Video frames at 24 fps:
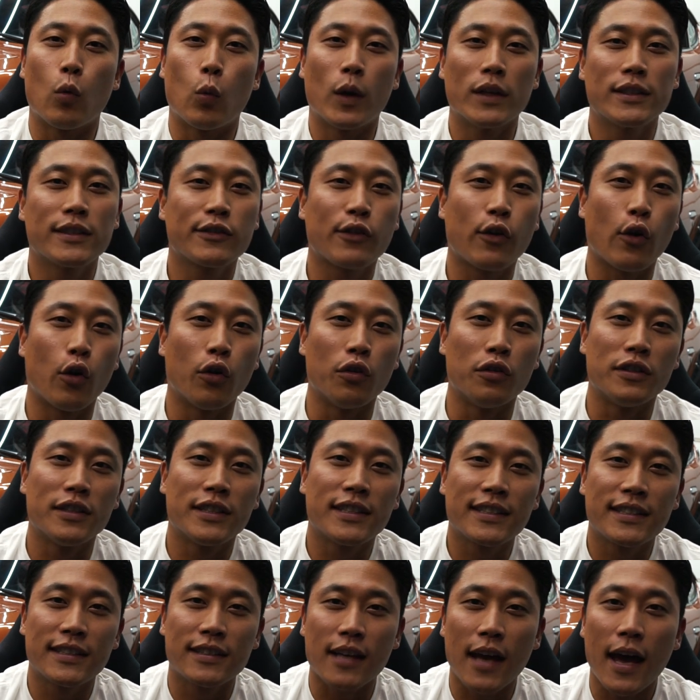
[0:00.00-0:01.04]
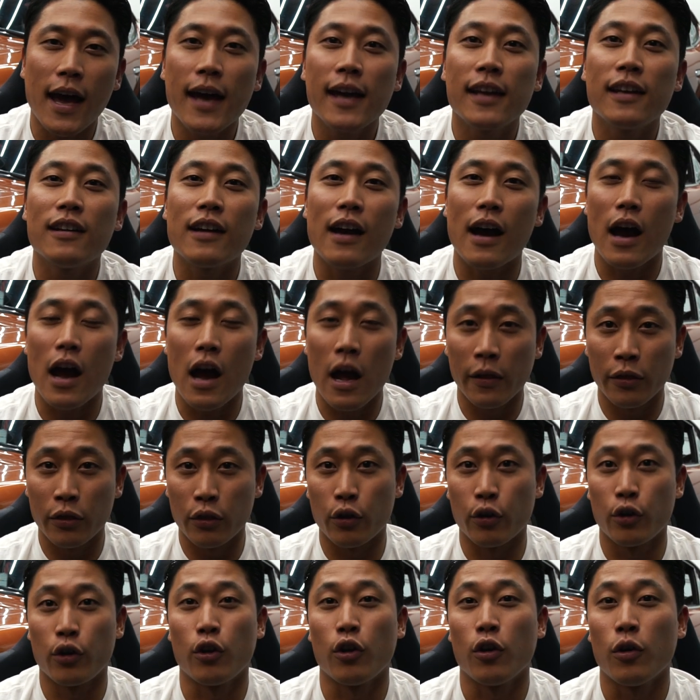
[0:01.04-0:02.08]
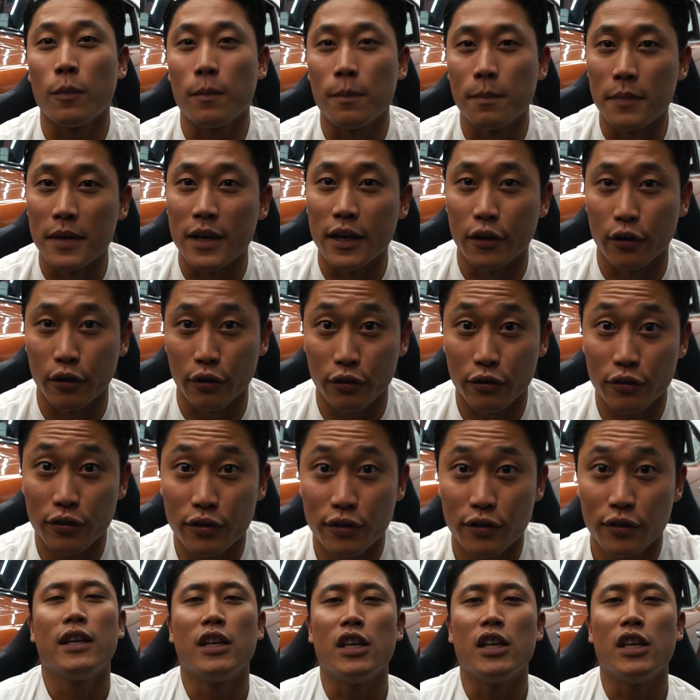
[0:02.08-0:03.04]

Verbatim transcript: what's called side under mirrors.